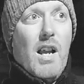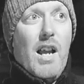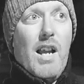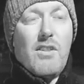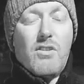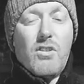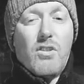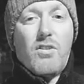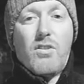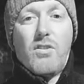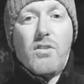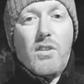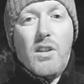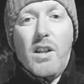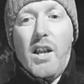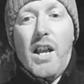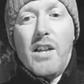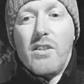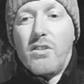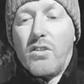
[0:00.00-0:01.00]
I just
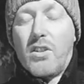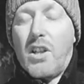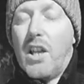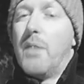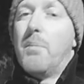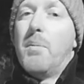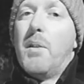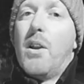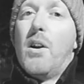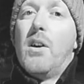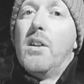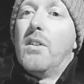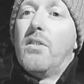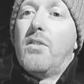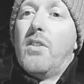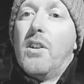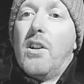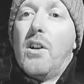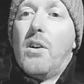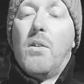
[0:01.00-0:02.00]
got to be
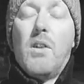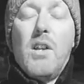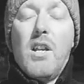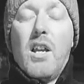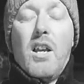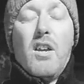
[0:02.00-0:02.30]
honest, you know.